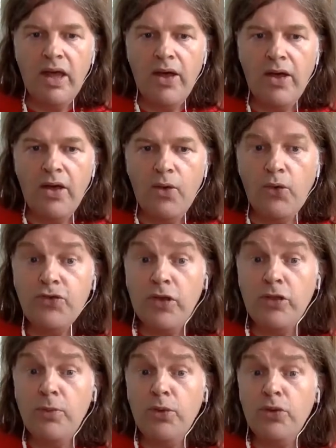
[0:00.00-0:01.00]
Also,
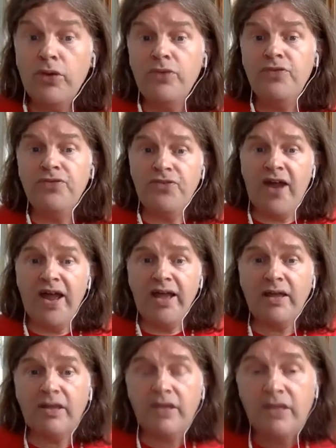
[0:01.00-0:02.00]
The Book of
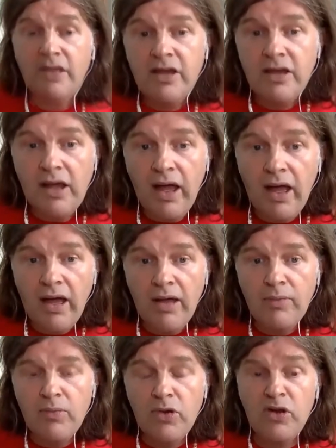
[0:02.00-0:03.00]
Frank,
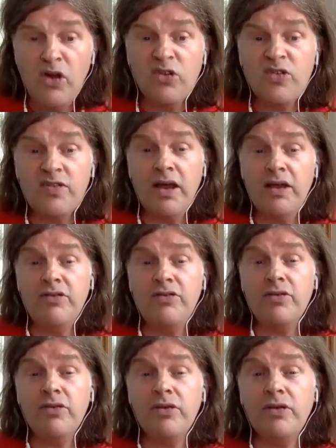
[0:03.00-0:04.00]

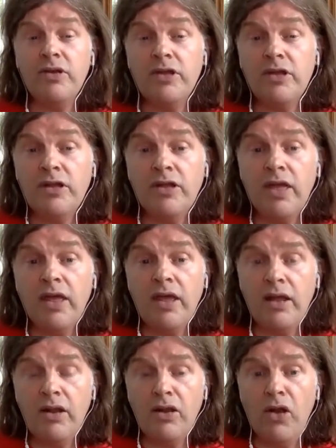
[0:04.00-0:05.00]
alongside
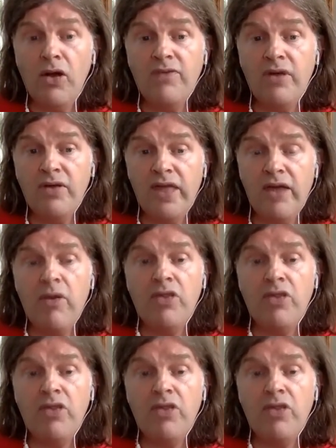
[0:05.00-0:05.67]
a lot of their